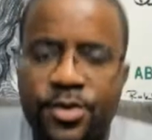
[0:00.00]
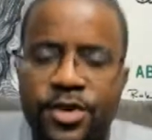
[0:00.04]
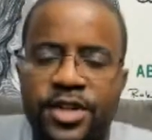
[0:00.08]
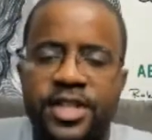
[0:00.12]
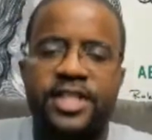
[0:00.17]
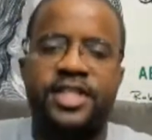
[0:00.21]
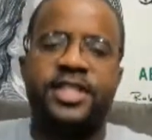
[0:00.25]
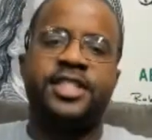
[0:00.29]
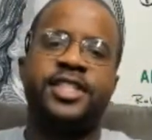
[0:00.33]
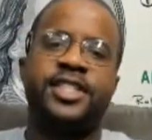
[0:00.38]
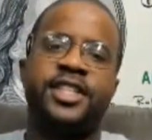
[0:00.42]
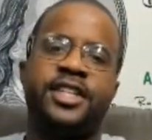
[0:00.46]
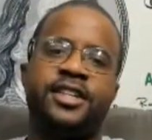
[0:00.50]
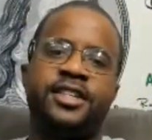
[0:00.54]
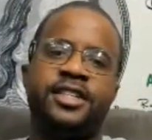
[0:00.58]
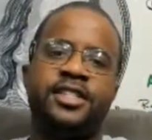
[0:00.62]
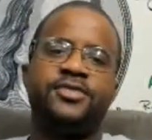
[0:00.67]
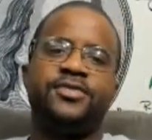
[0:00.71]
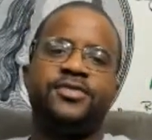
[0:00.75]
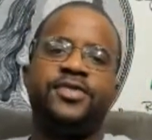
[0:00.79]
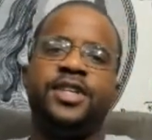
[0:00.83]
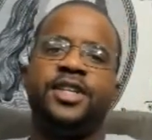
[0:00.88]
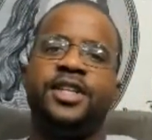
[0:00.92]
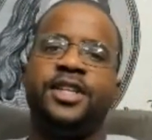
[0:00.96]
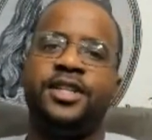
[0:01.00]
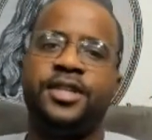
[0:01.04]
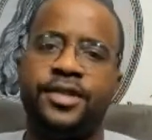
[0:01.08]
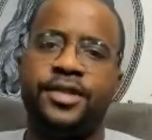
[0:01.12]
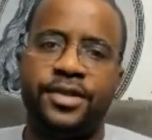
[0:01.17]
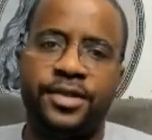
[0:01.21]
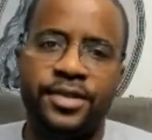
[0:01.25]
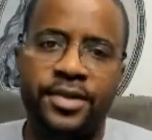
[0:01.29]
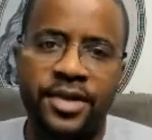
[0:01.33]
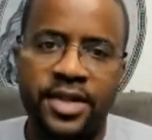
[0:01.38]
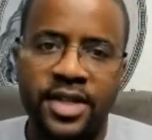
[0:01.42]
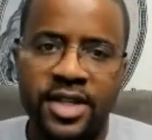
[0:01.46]
to share this
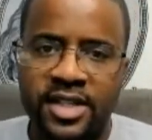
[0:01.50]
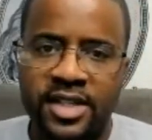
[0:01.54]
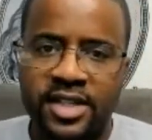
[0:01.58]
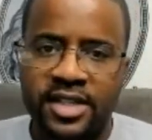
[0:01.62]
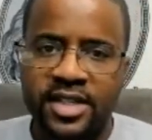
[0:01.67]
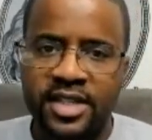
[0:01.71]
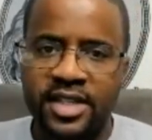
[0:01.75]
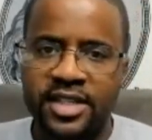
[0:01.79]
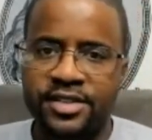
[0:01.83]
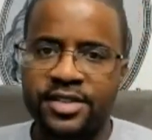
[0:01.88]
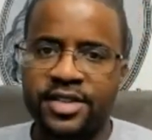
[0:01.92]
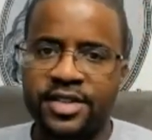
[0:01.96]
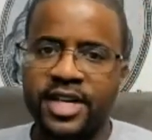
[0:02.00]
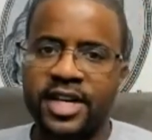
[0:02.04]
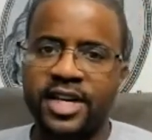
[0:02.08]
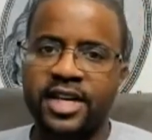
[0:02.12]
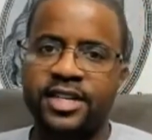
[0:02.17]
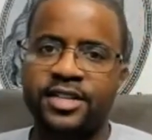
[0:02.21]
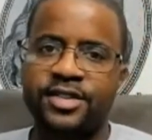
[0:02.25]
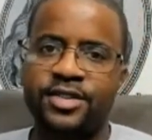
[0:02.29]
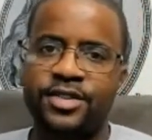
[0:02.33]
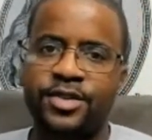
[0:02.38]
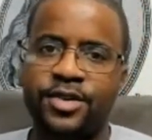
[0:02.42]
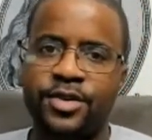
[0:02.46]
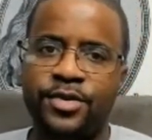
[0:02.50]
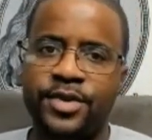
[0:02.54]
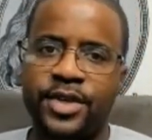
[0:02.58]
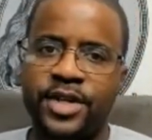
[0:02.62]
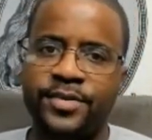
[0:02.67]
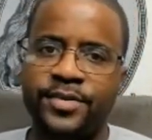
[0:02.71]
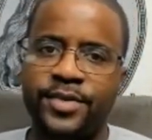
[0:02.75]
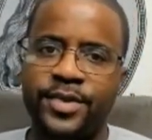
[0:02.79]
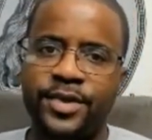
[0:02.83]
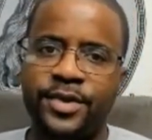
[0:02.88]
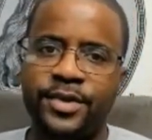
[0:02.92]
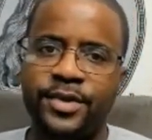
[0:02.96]
video to let you guys know what
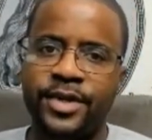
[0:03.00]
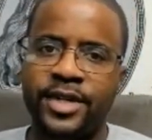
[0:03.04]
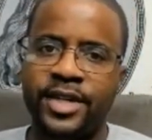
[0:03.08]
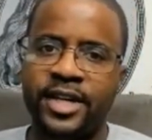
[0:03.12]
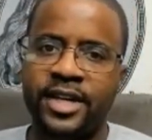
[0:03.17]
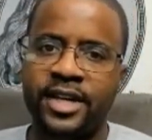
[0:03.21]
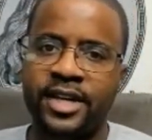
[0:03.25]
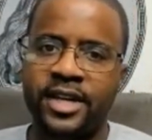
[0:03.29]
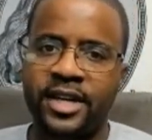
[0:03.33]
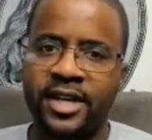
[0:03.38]
I'm doing.